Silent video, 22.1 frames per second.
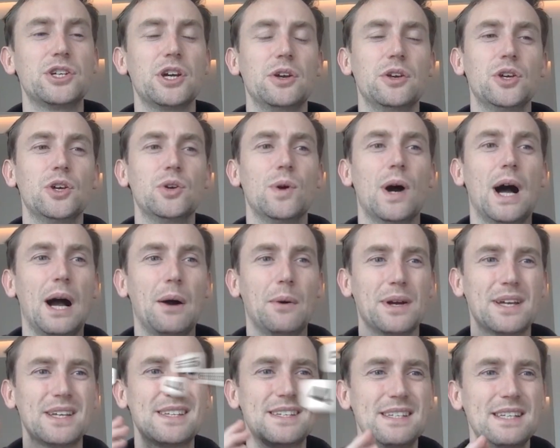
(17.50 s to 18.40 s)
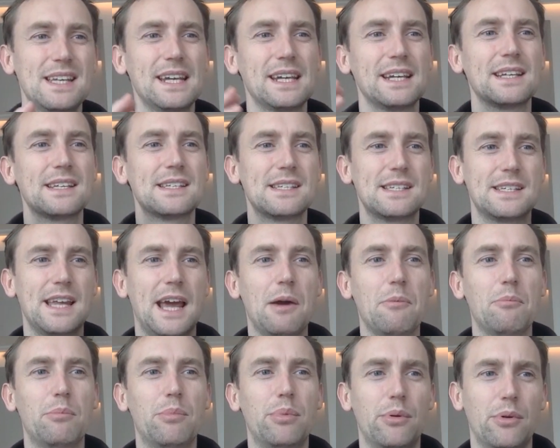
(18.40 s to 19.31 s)
you our 6-step
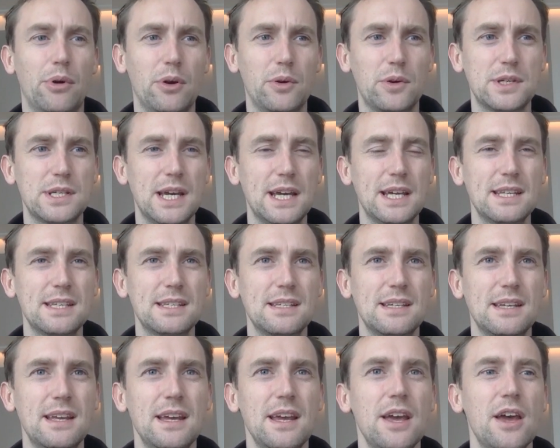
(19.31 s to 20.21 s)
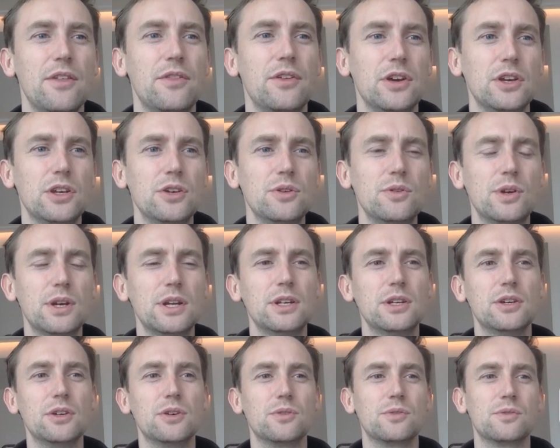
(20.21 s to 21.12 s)
process that you can
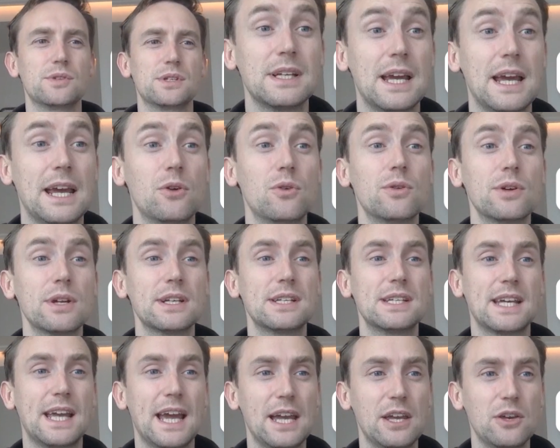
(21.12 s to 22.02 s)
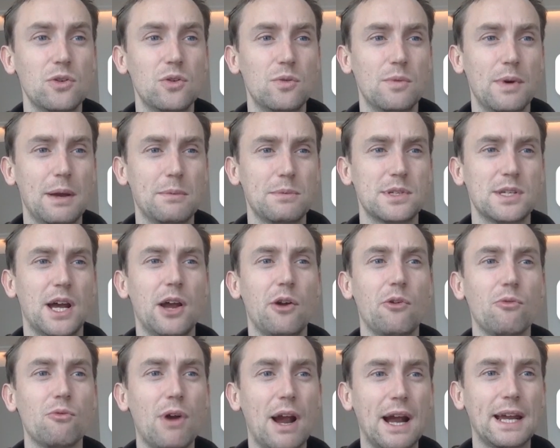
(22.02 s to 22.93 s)
use in order to get your website
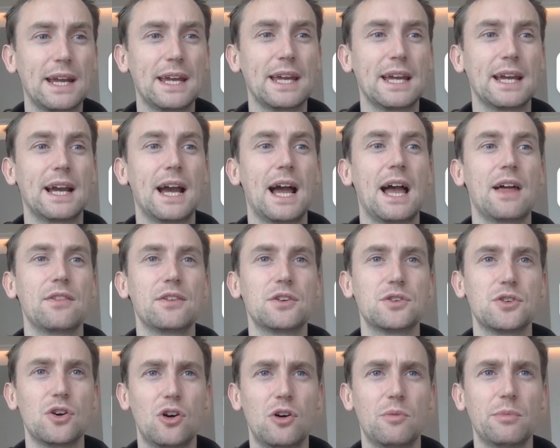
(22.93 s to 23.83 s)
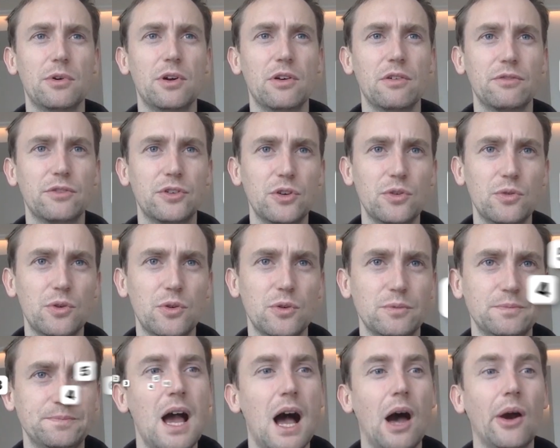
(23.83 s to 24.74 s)
ranking at the top of Google.
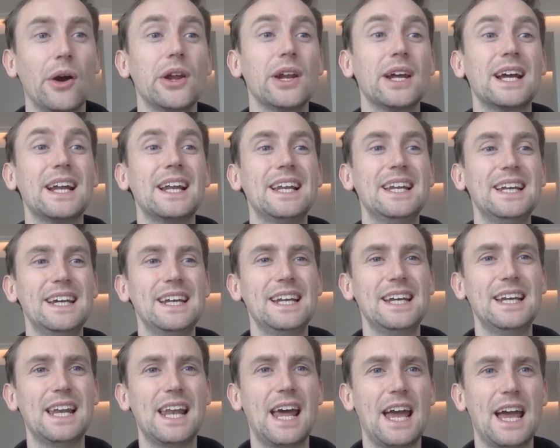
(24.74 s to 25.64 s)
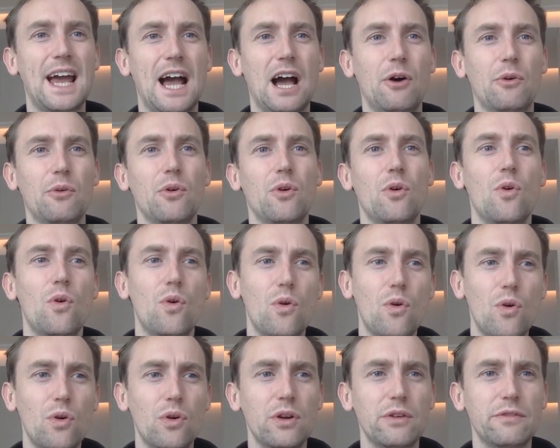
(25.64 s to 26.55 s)
I'm going to clearly lay out
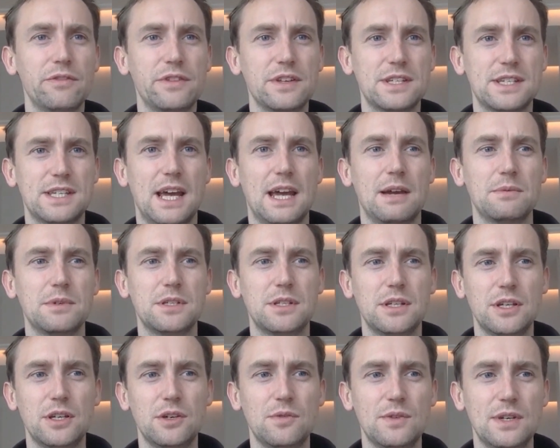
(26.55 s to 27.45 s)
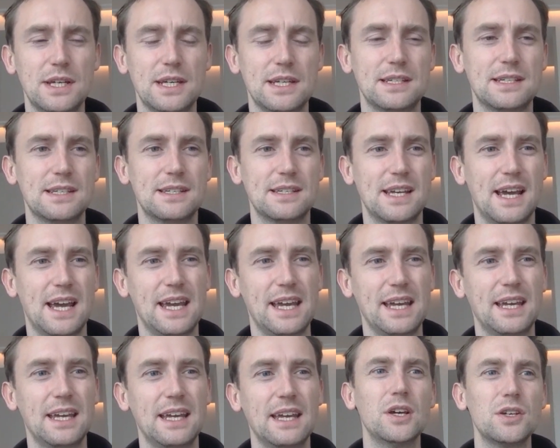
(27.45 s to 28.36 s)
all of the steps that you need to
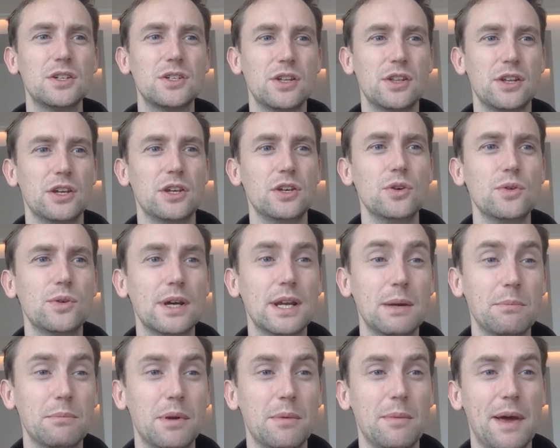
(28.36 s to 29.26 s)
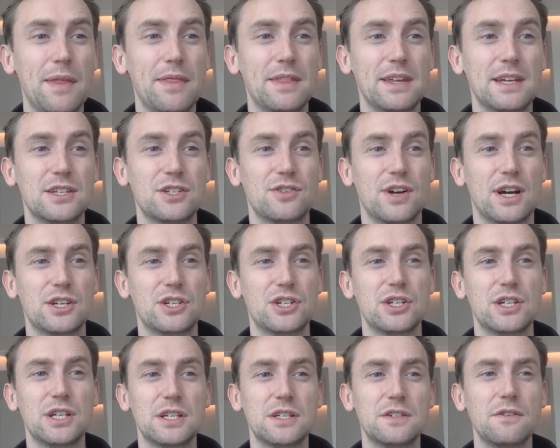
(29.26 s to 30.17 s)
take so that you can implement these
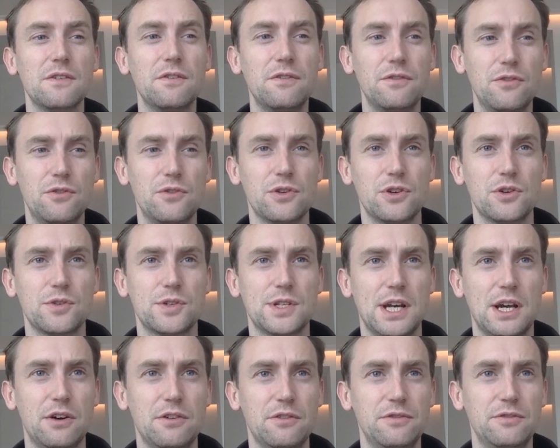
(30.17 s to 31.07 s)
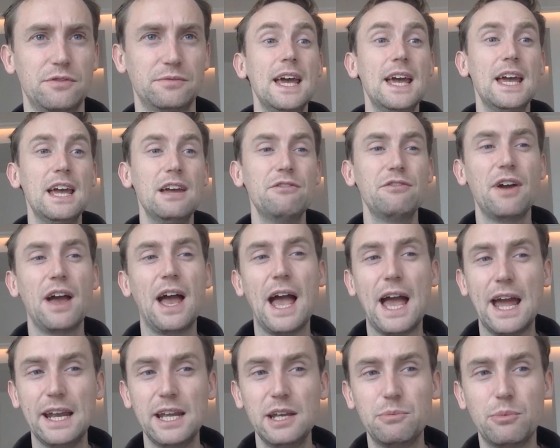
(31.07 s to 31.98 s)
strategies for yourself. If at
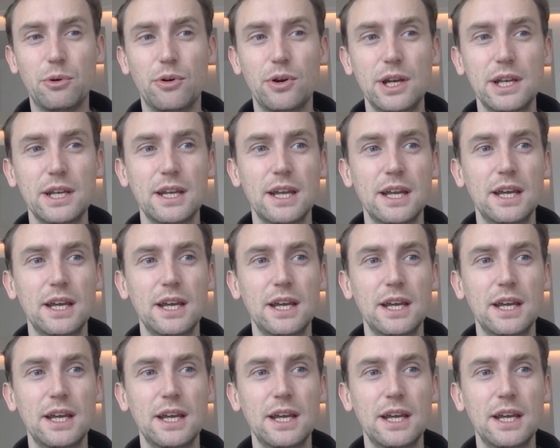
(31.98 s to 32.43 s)
any point